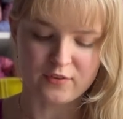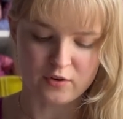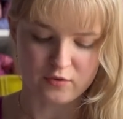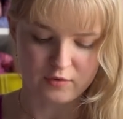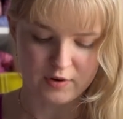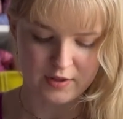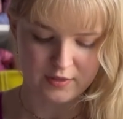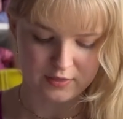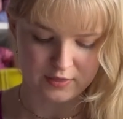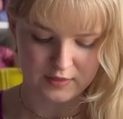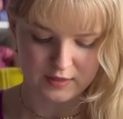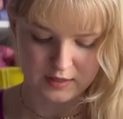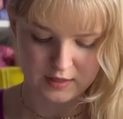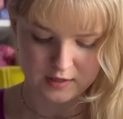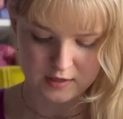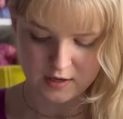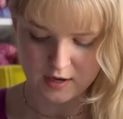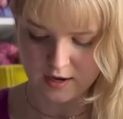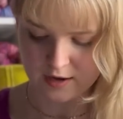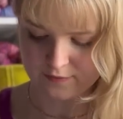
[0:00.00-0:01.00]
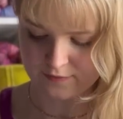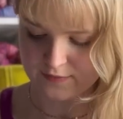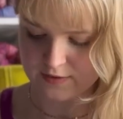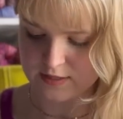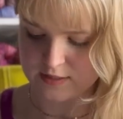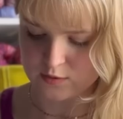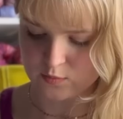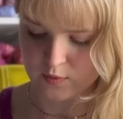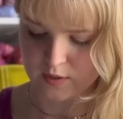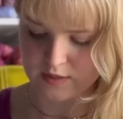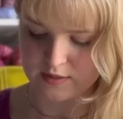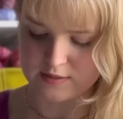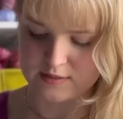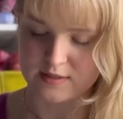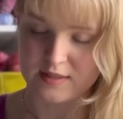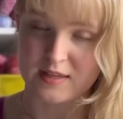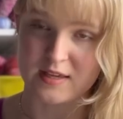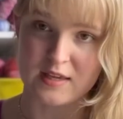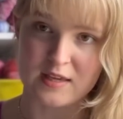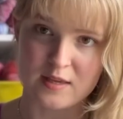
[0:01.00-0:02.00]
around the cuff as well as
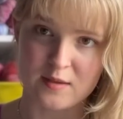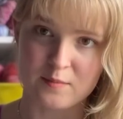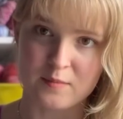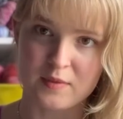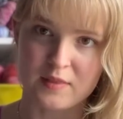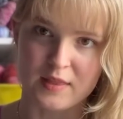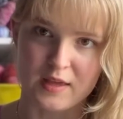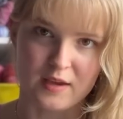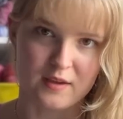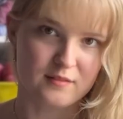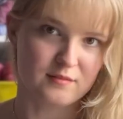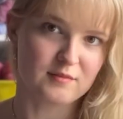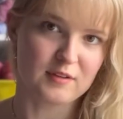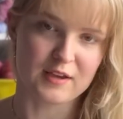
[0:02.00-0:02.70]
the hem that